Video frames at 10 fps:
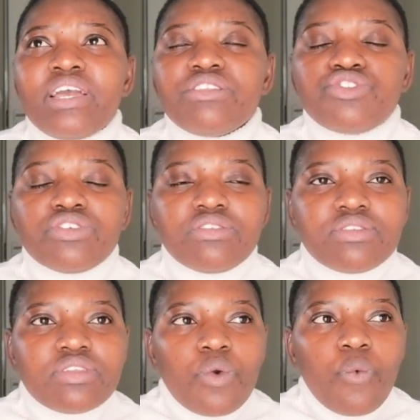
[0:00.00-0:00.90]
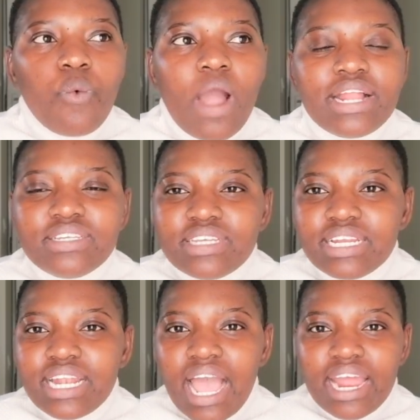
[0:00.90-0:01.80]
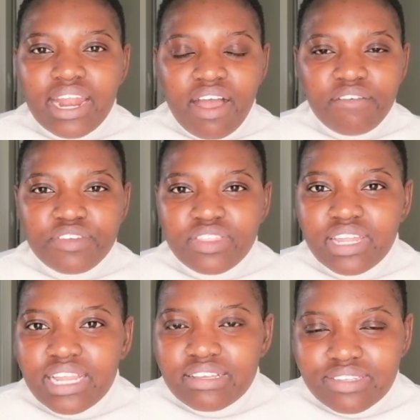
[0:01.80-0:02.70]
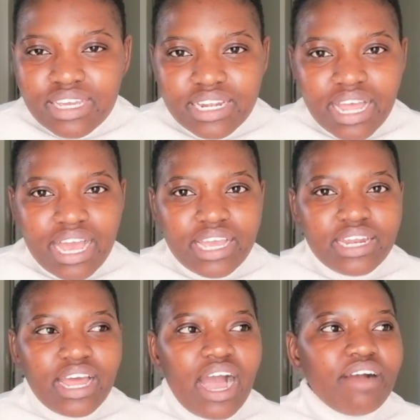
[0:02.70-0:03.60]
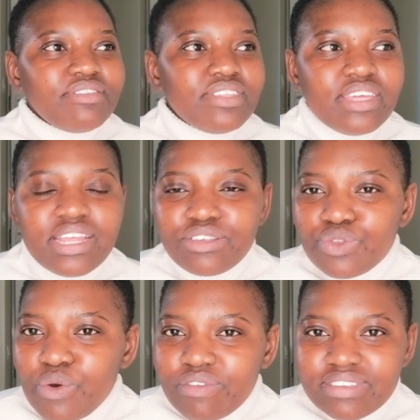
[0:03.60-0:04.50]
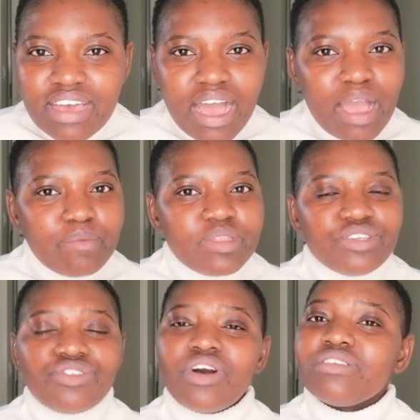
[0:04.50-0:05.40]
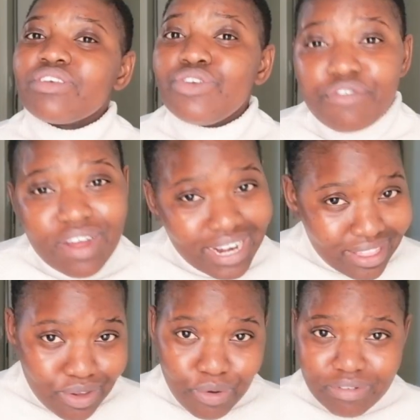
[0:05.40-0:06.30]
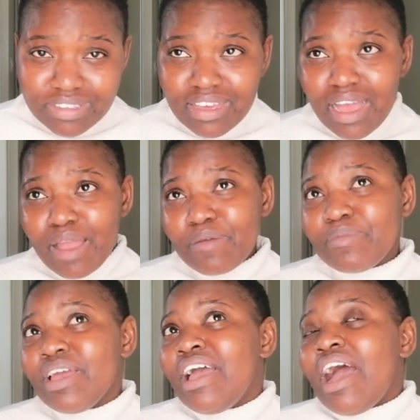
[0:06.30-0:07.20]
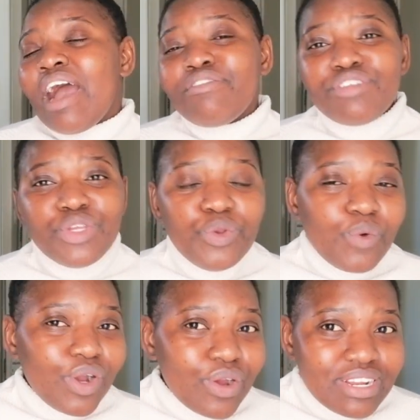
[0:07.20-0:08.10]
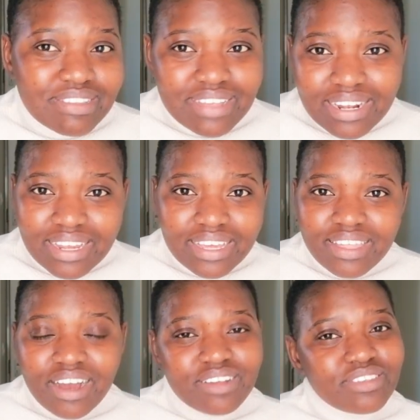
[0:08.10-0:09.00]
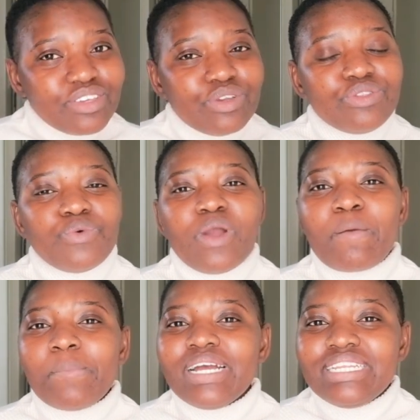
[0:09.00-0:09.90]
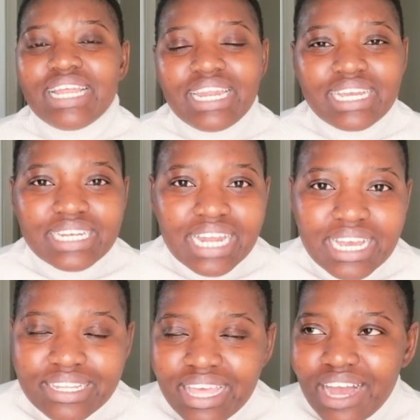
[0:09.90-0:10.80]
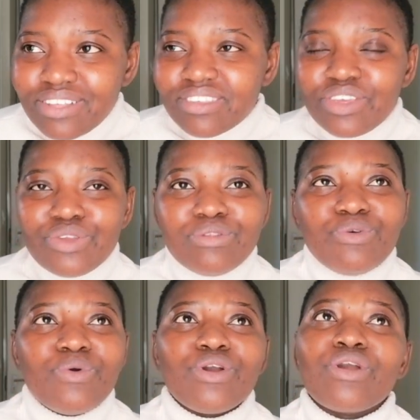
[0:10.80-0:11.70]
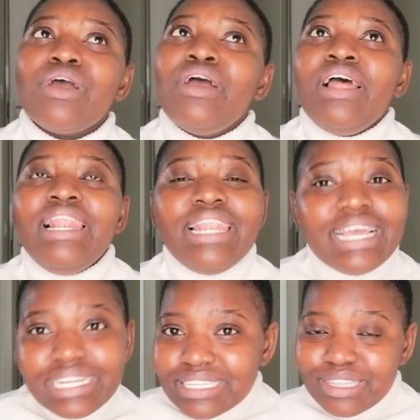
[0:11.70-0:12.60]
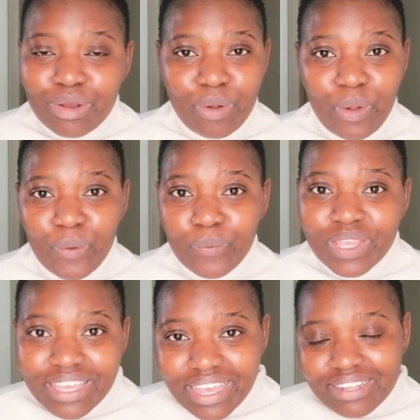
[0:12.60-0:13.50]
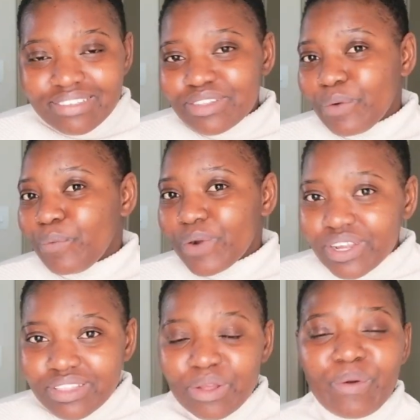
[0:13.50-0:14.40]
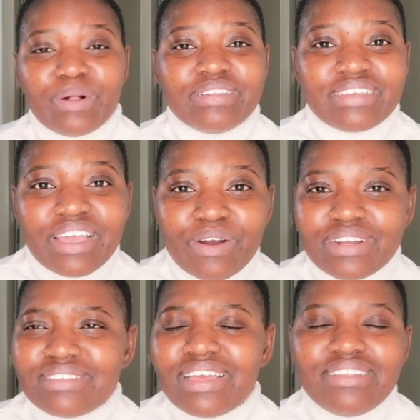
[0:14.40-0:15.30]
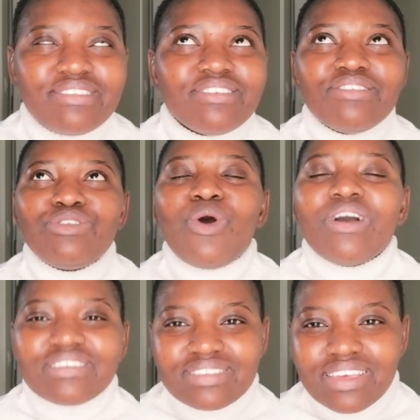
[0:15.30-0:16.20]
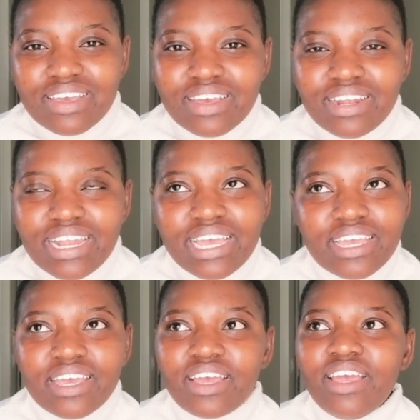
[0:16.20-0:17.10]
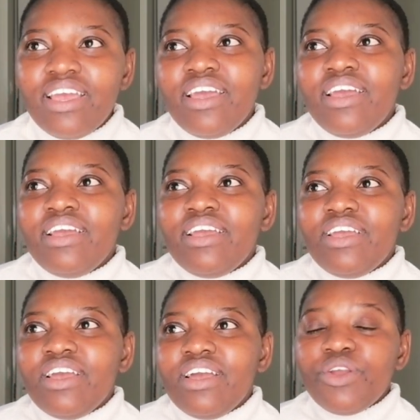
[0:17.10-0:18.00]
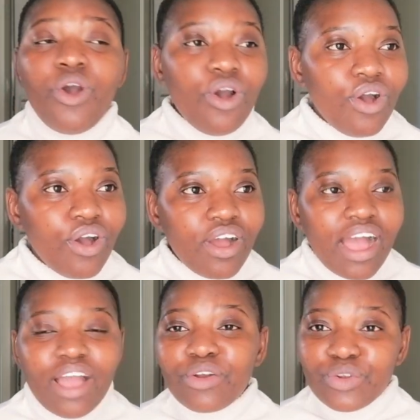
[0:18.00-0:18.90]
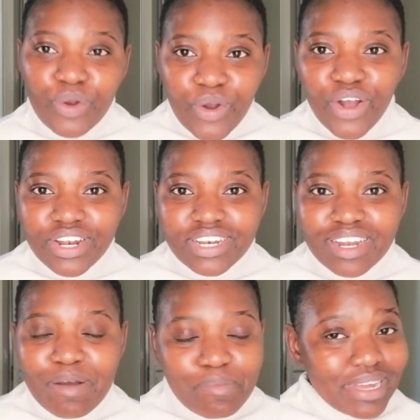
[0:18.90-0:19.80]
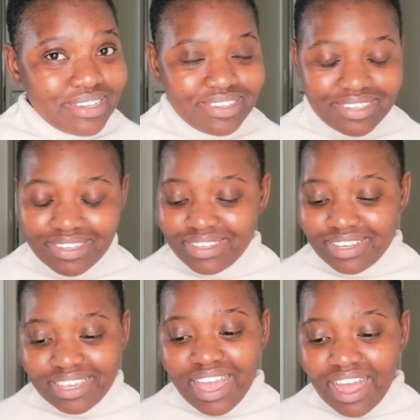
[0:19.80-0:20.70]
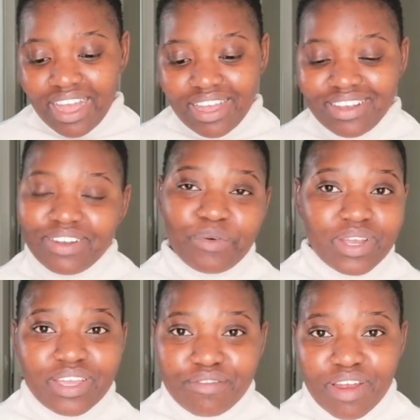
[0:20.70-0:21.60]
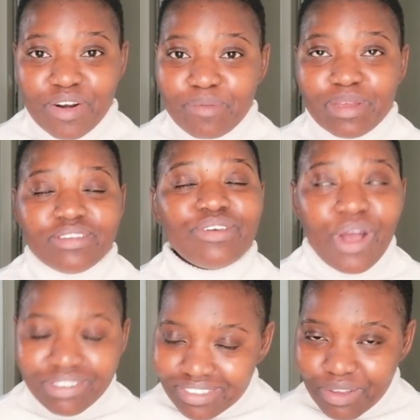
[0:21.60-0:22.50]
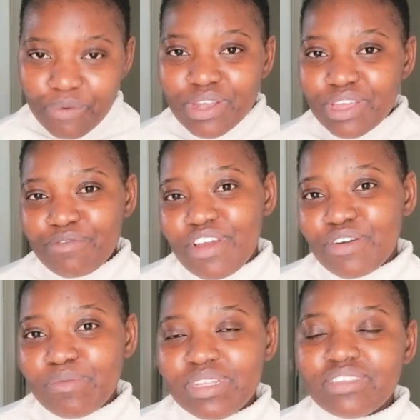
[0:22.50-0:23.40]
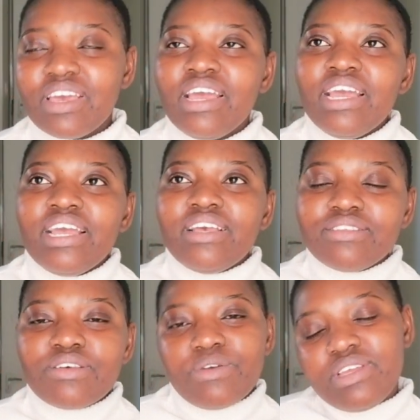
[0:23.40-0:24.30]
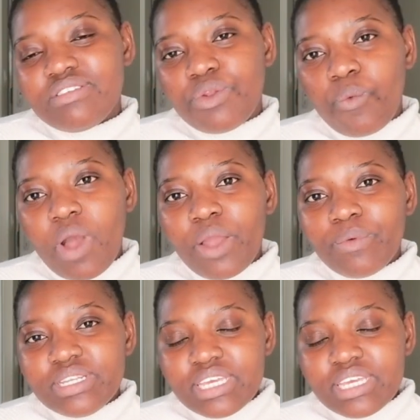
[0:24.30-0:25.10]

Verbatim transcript: it's just one deadline after the next deadline after the next overtime they're just asking you for another overtime after you work on a sunday they're asking you to work monday late night they're asking you to work late the whole week and still work the whole day on a it's just toxic like yo i could go on but yeah work environment toxic work environment is the reason why we